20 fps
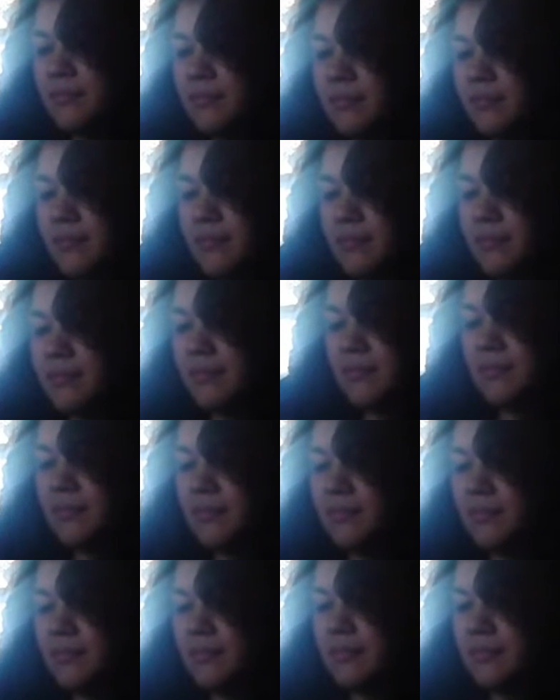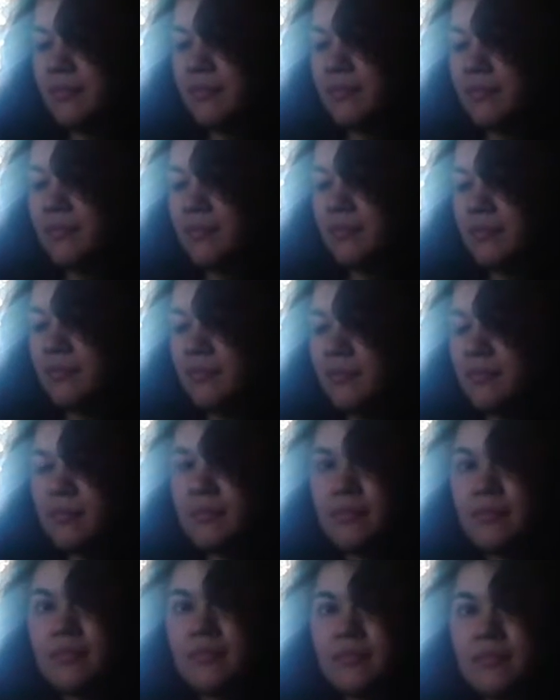an entire year
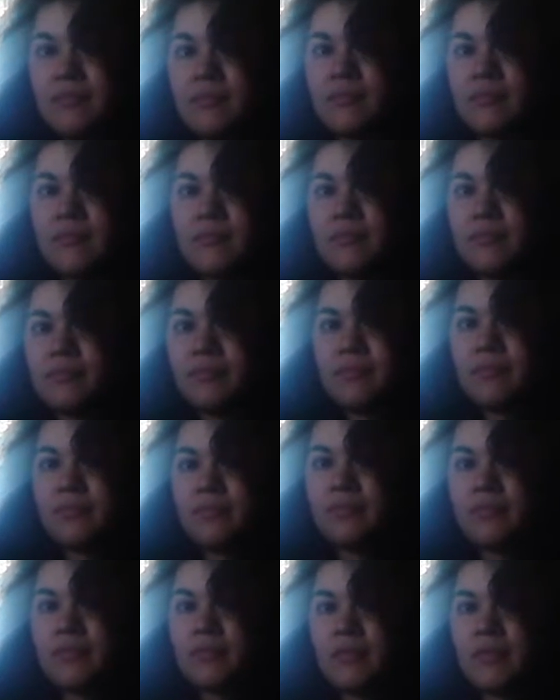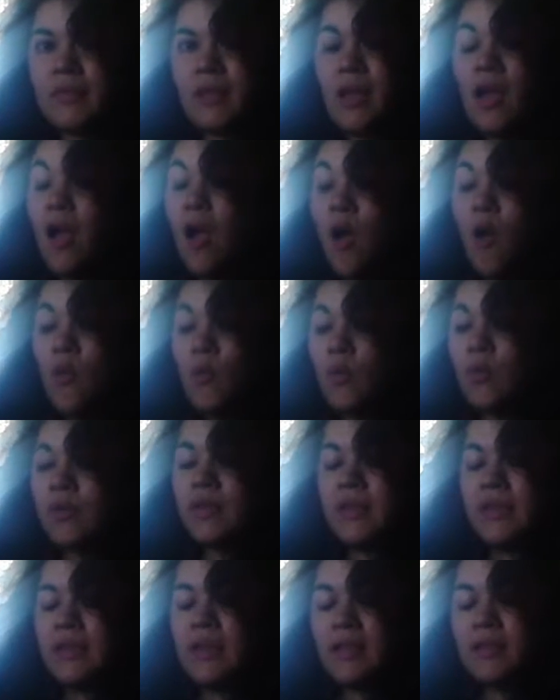until the next season comes out. Well,
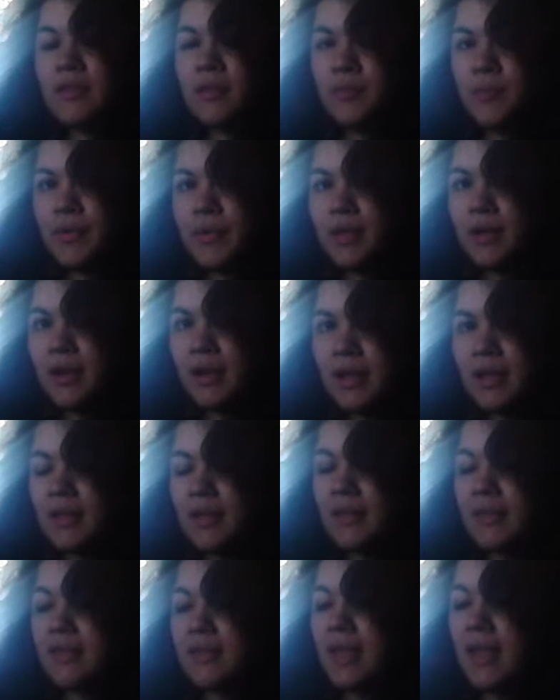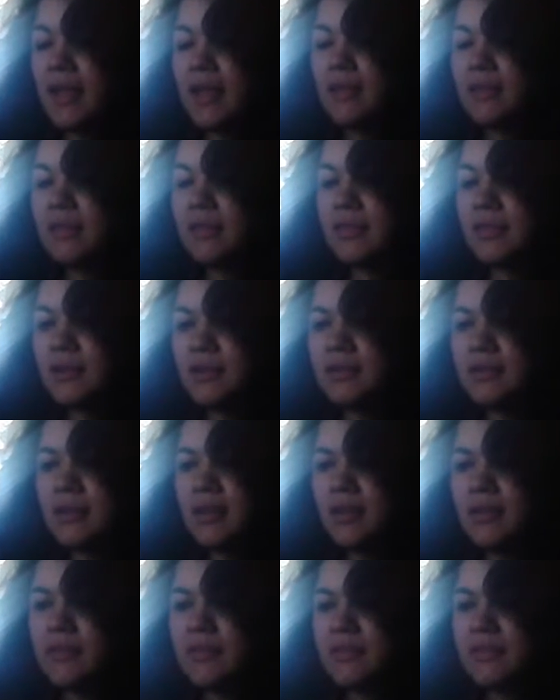see, that's the beauty is that there's
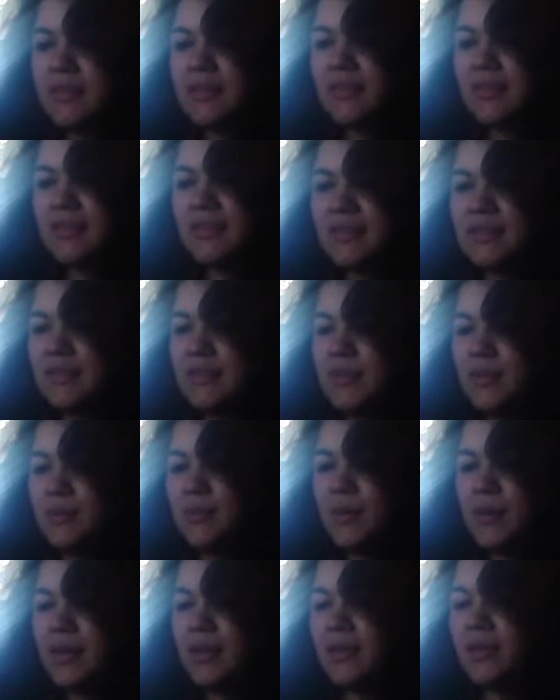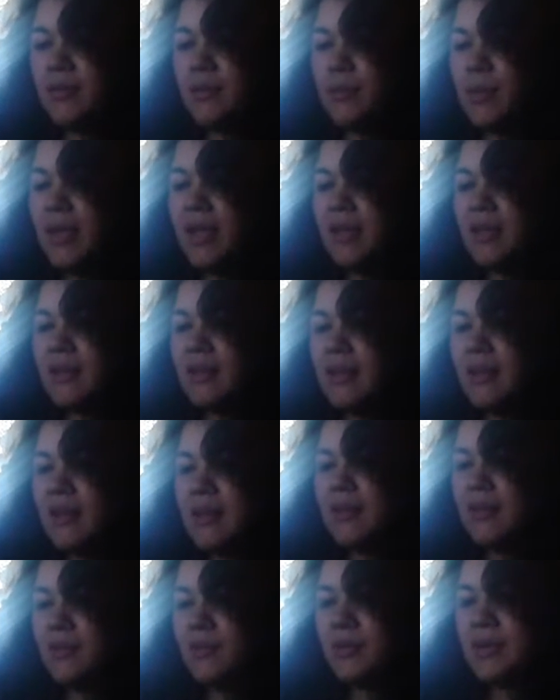other things to do while you wait,
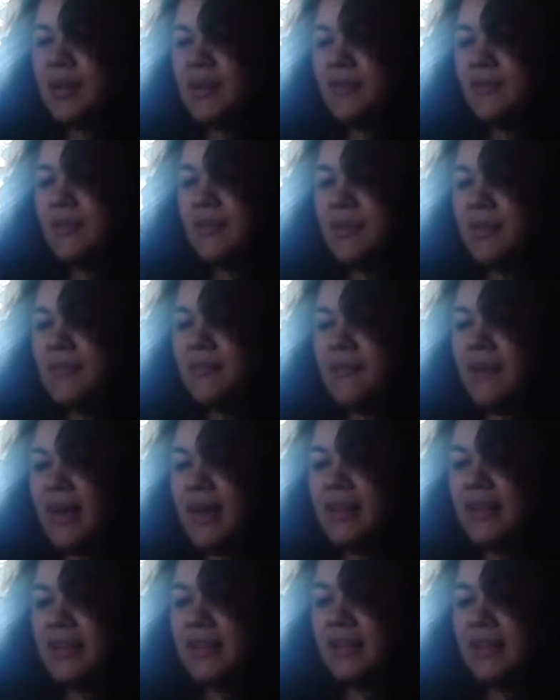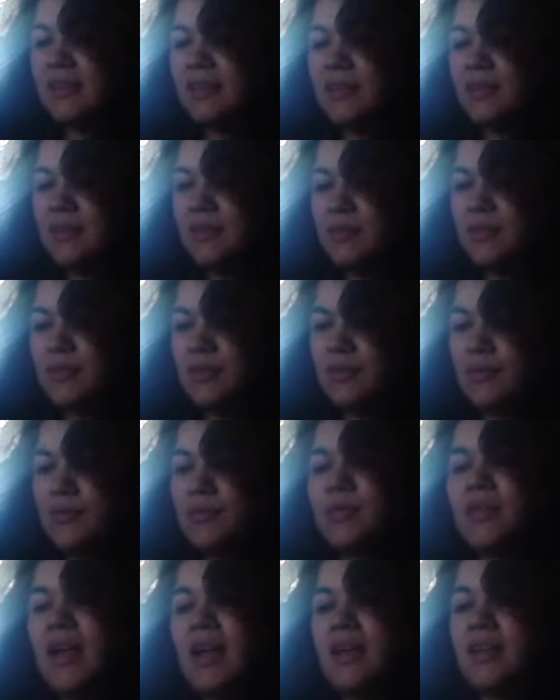and then whenever you finally
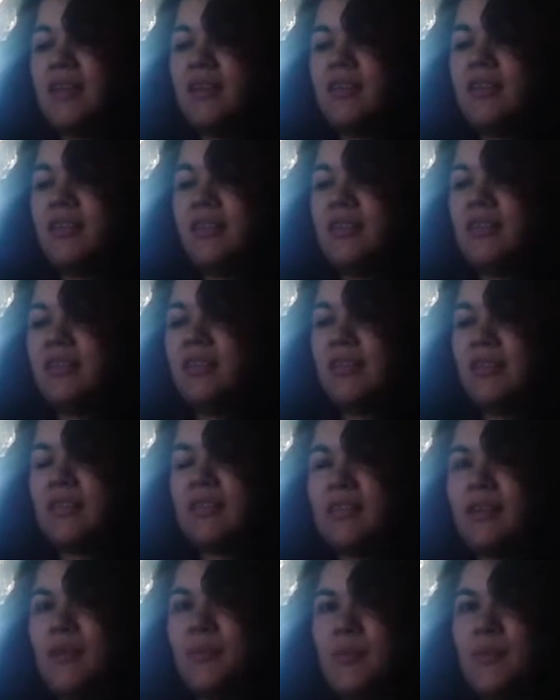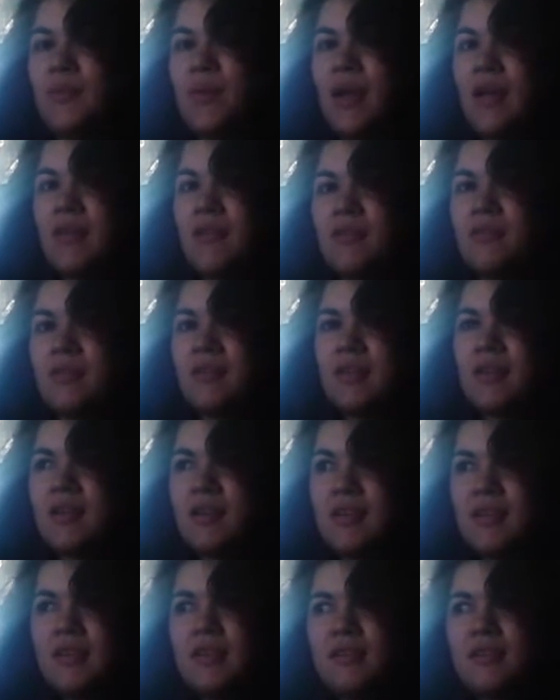that year does come around.
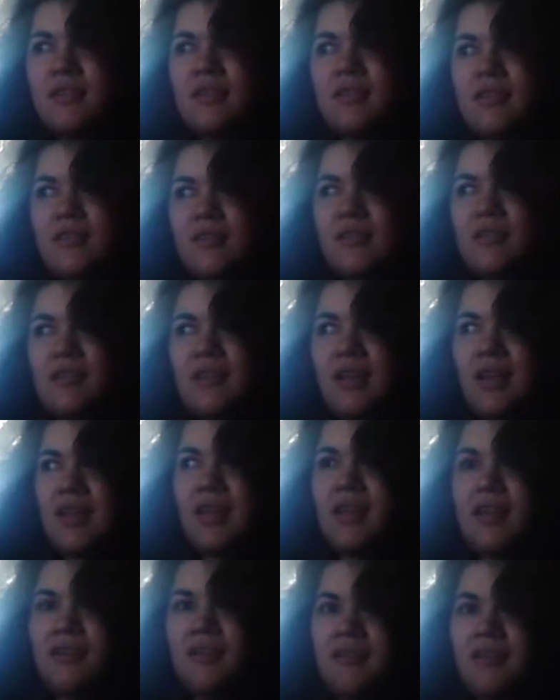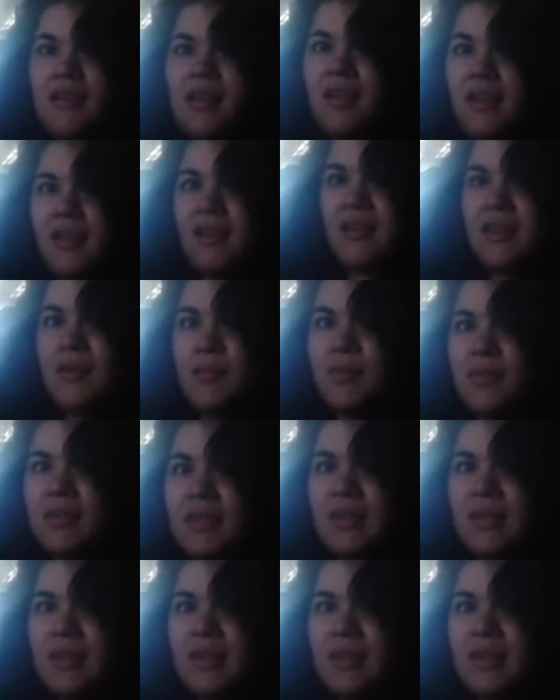Mm-hmm you're like, hell yeah, give me